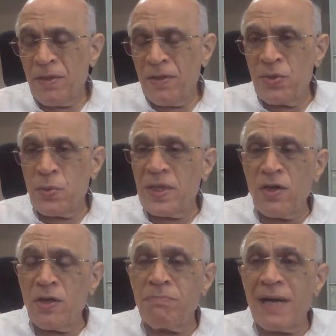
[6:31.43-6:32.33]
You
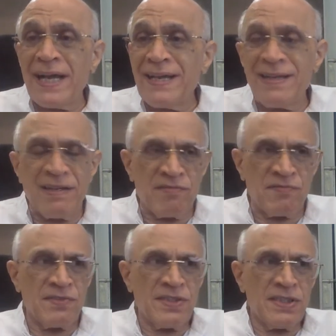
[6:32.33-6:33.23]
cannot buy love.
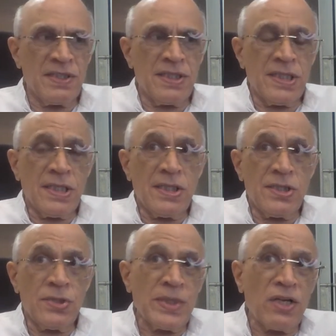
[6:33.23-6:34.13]

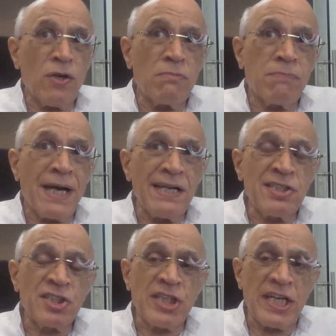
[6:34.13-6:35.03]
You cannot buy
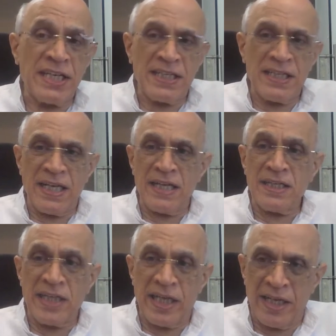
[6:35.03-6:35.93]
sharing and
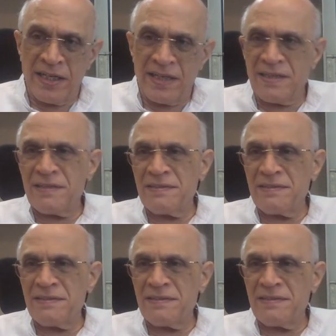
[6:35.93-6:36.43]
caring.